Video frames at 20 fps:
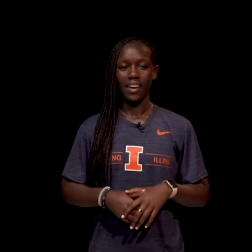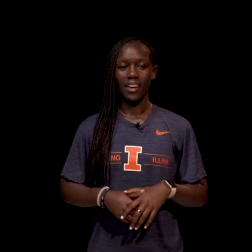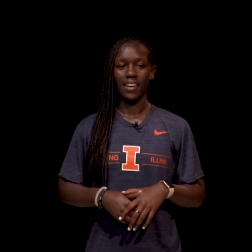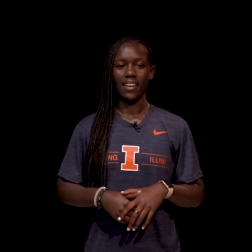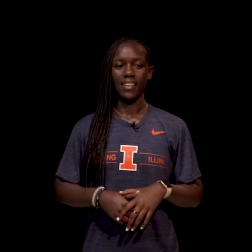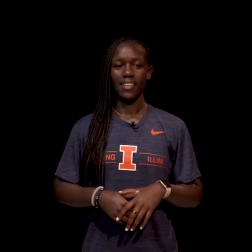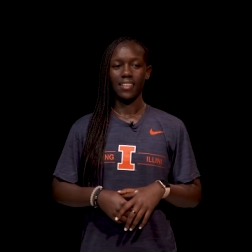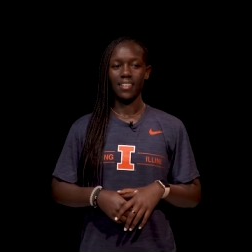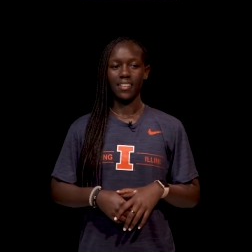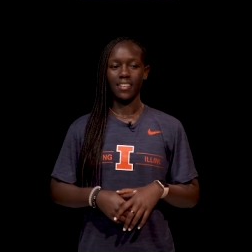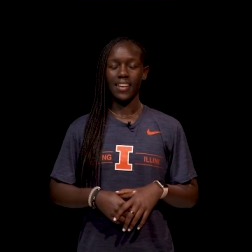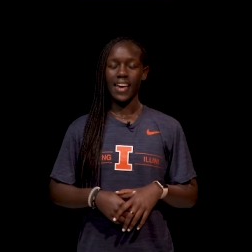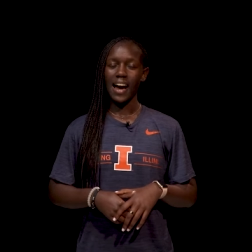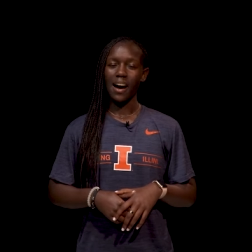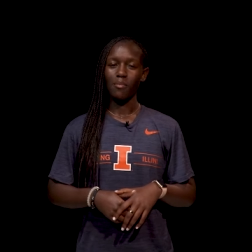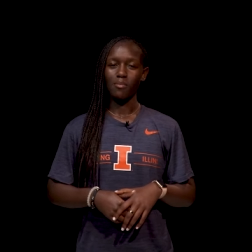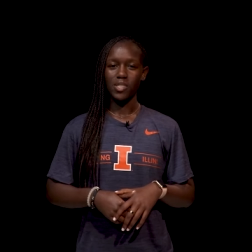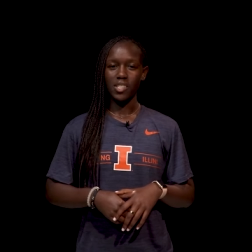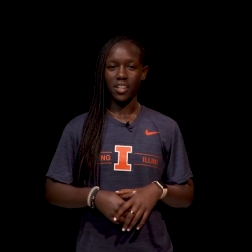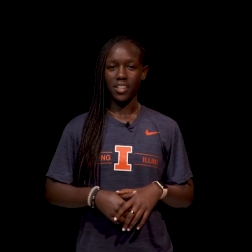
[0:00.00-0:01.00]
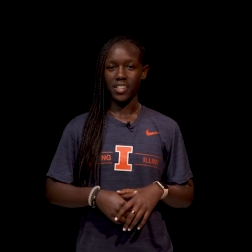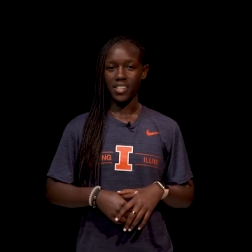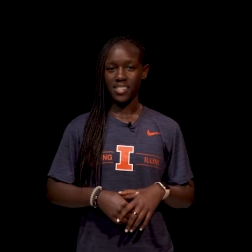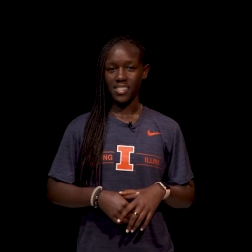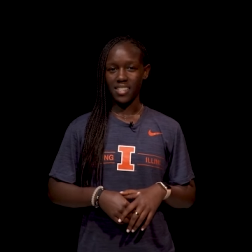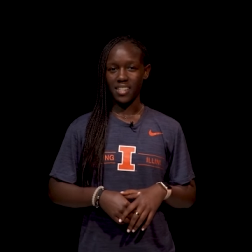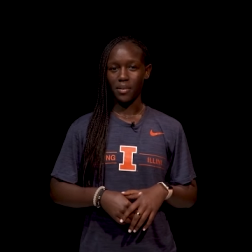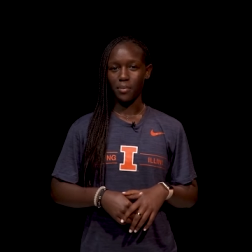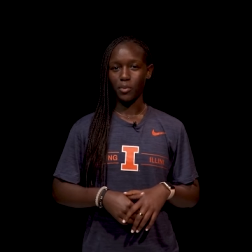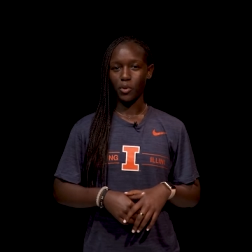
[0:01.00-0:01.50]
and now I'm
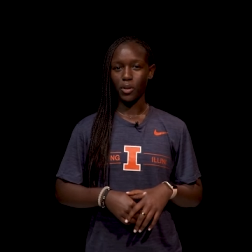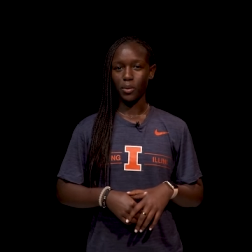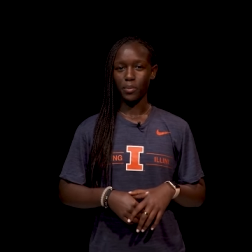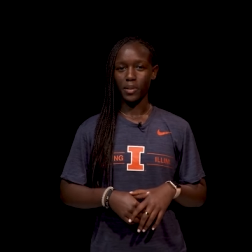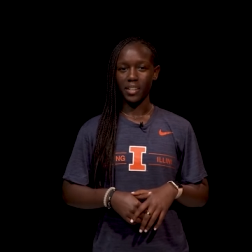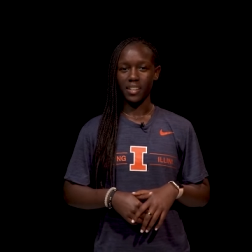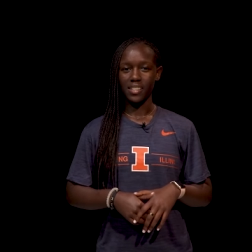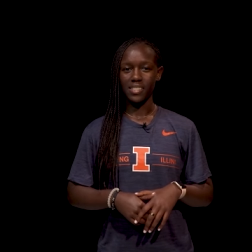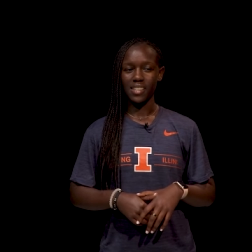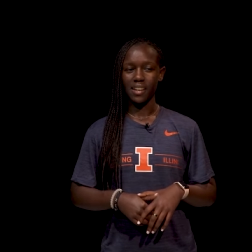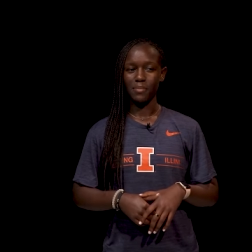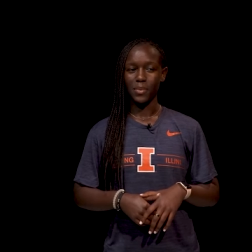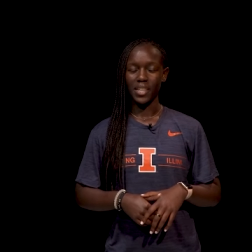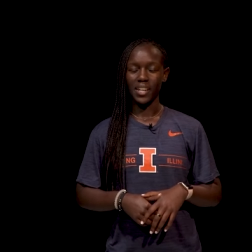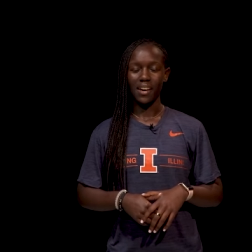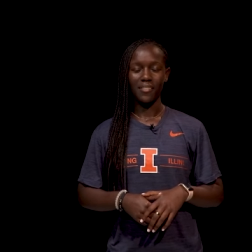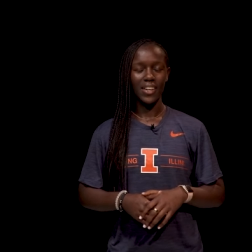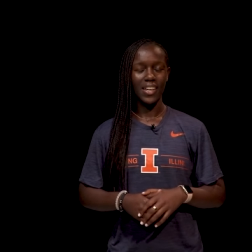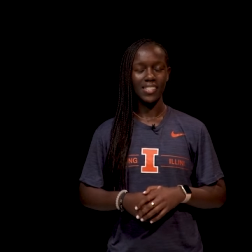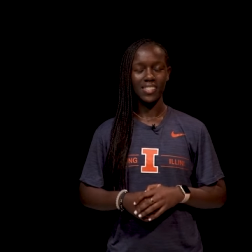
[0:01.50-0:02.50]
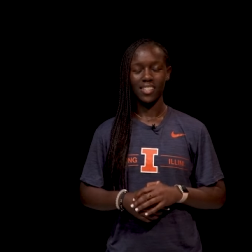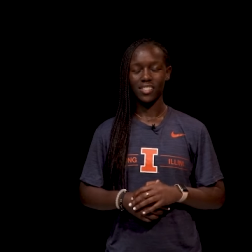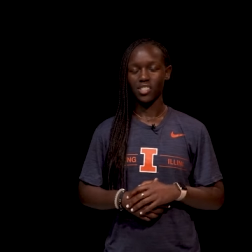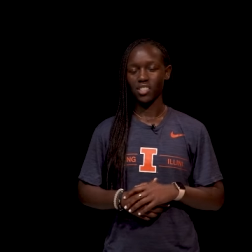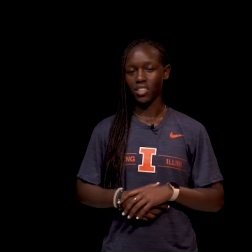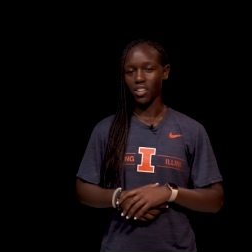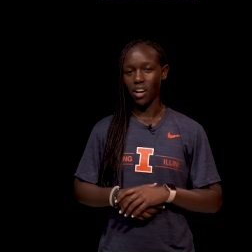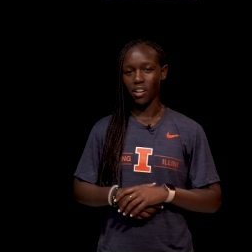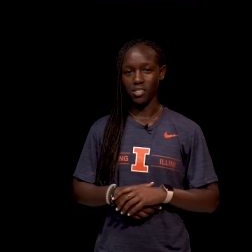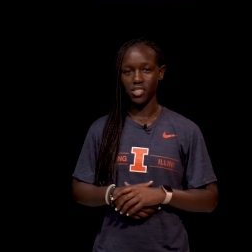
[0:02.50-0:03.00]
starting to see it more because, I mean, I've had
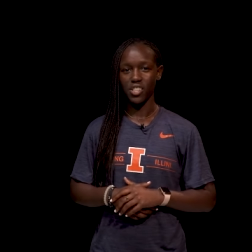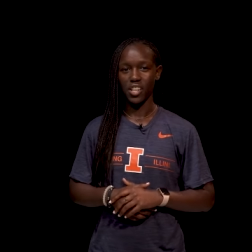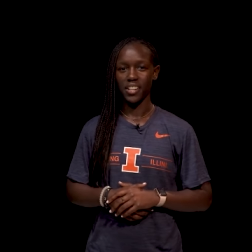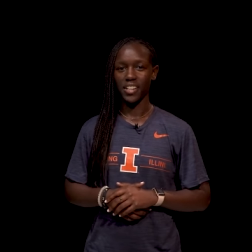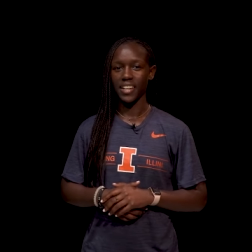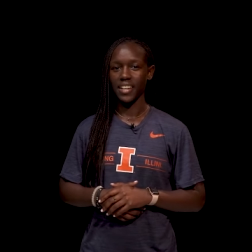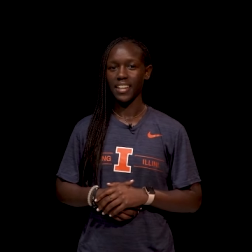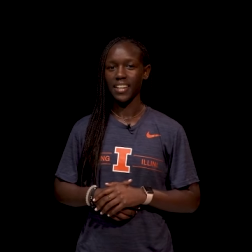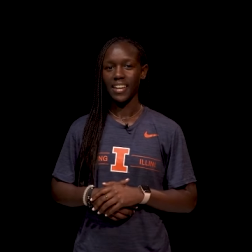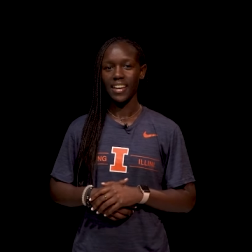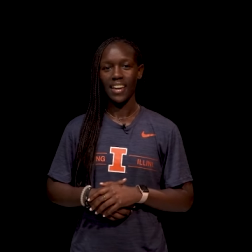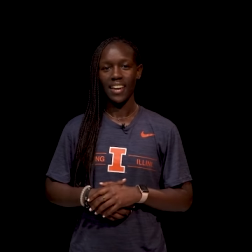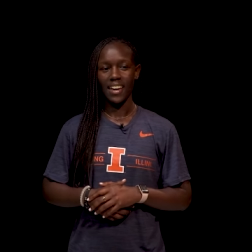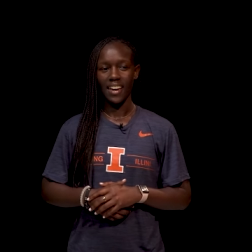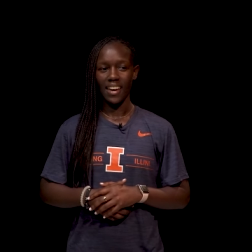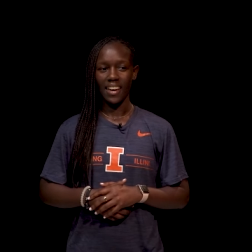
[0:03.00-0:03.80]
such a long journey,